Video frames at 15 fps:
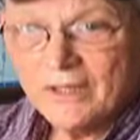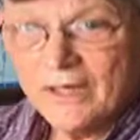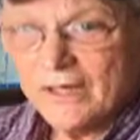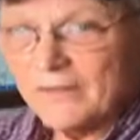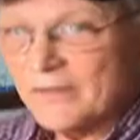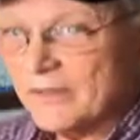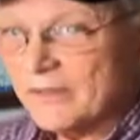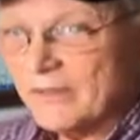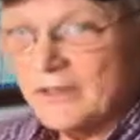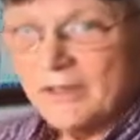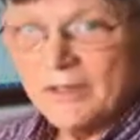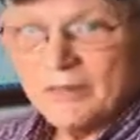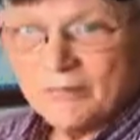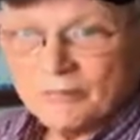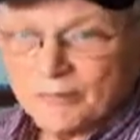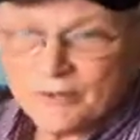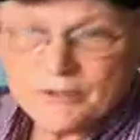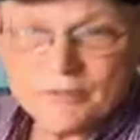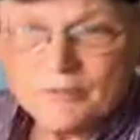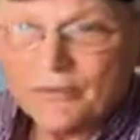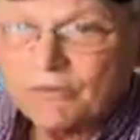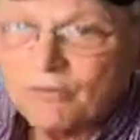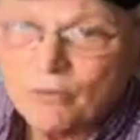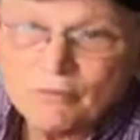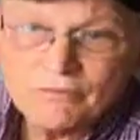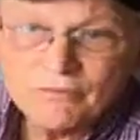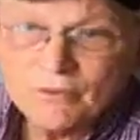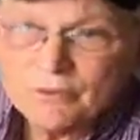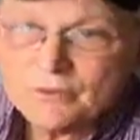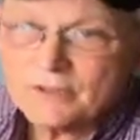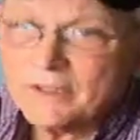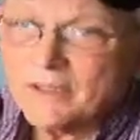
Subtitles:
and that puts it before folks.